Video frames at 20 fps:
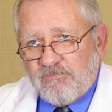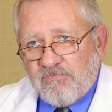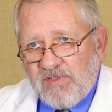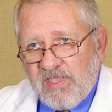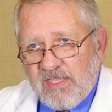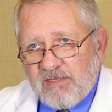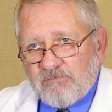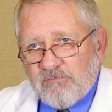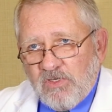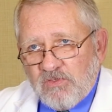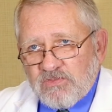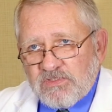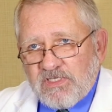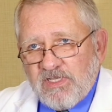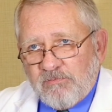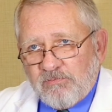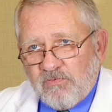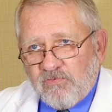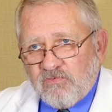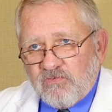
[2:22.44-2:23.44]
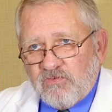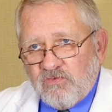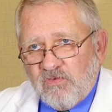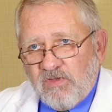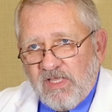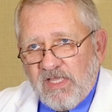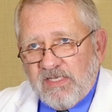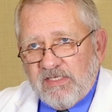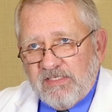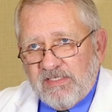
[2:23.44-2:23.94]
fact, most couples
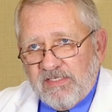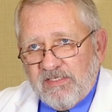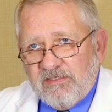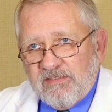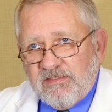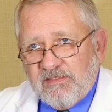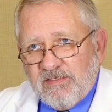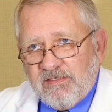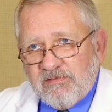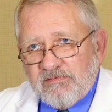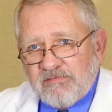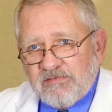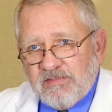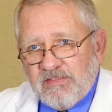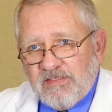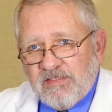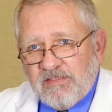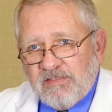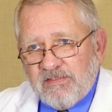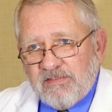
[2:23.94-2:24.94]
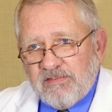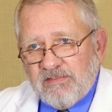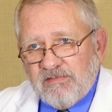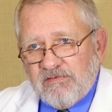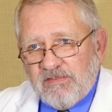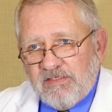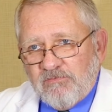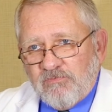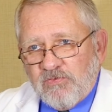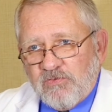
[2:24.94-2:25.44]
do not need
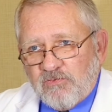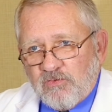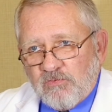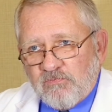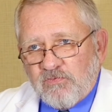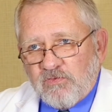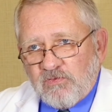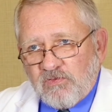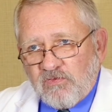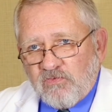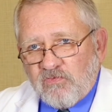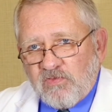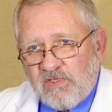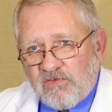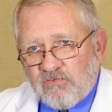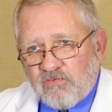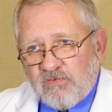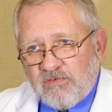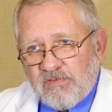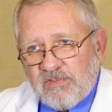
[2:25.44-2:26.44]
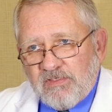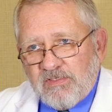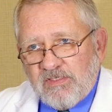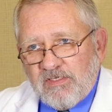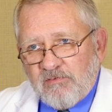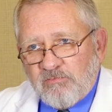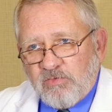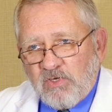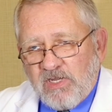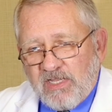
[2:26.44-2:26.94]
in vitro fertilization.
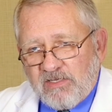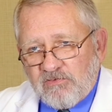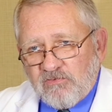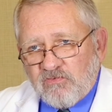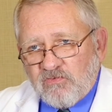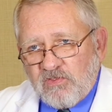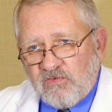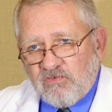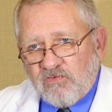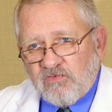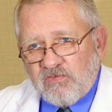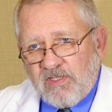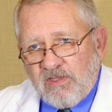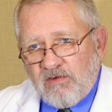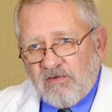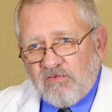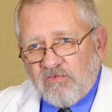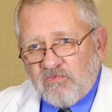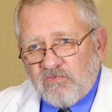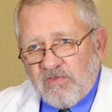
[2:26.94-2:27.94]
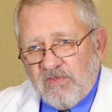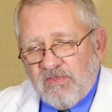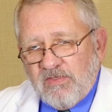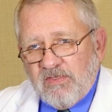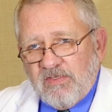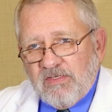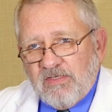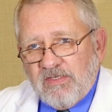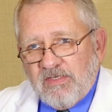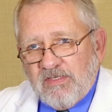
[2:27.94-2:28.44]
In a practice such as ours,
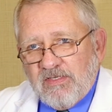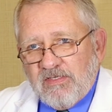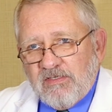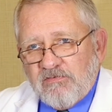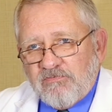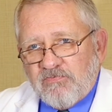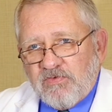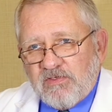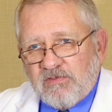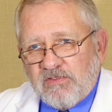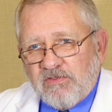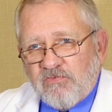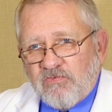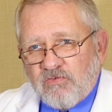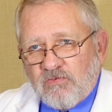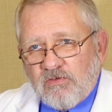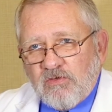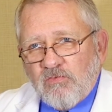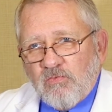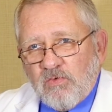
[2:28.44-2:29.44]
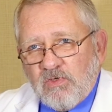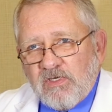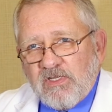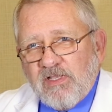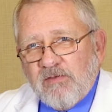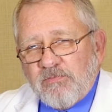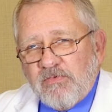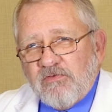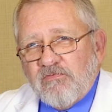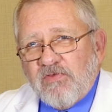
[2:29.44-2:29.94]
a fairly thorough
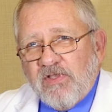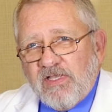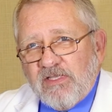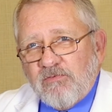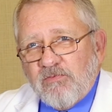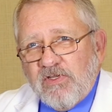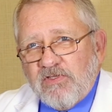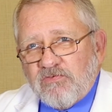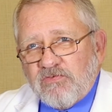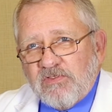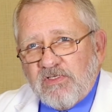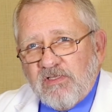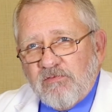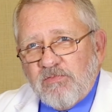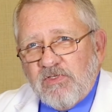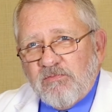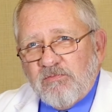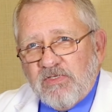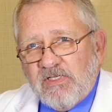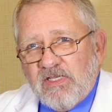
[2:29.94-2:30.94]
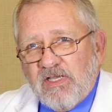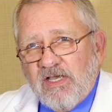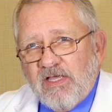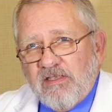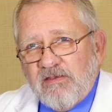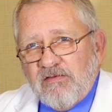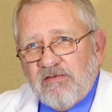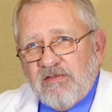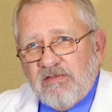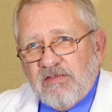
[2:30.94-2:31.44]
workup and evaluation can be
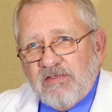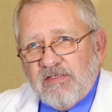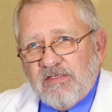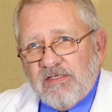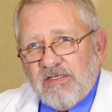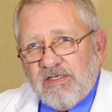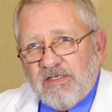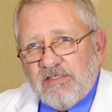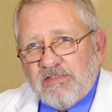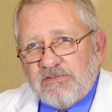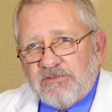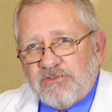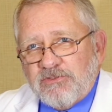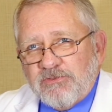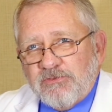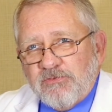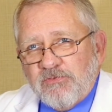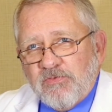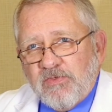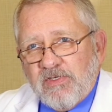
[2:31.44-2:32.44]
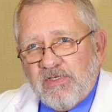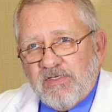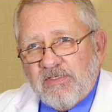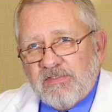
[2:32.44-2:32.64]
begun to